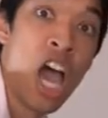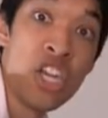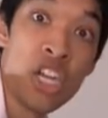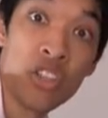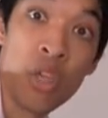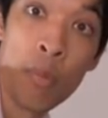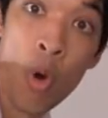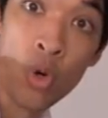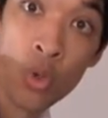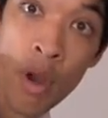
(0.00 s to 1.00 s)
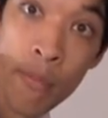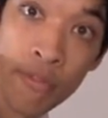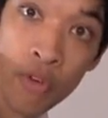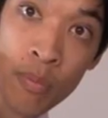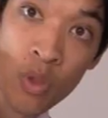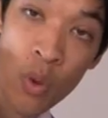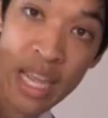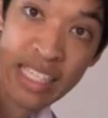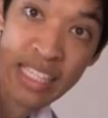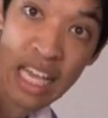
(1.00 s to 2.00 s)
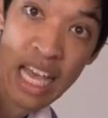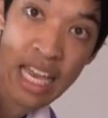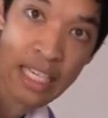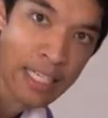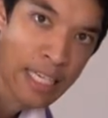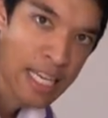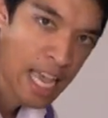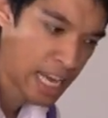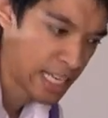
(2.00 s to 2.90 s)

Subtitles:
another boulder up from the wayside and